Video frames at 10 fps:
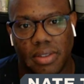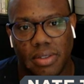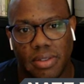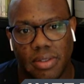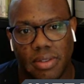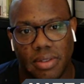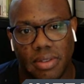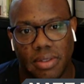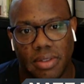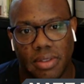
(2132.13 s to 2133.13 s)

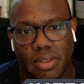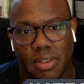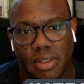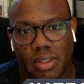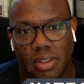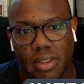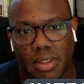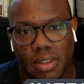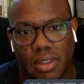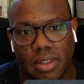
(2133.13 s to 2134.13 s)

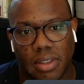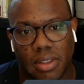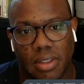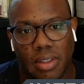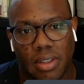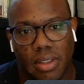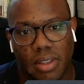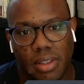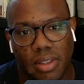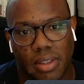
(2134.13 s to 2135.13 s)

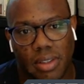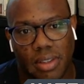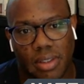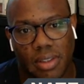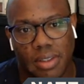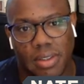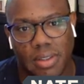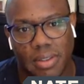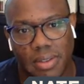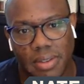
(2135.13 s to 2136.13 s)

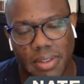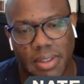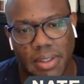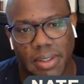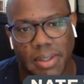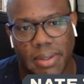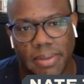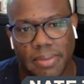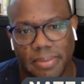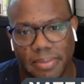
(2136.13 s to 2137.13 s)

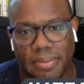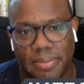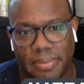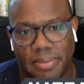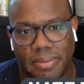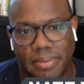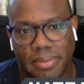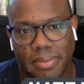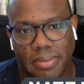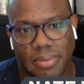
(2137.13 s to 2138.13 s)

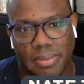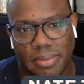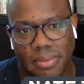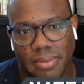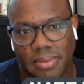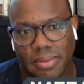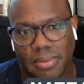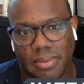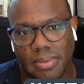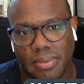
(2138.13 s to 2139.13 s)

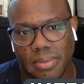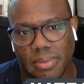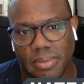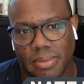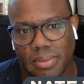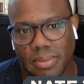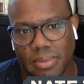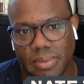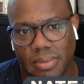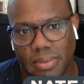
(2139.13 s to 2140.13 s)
The person shown says nothing.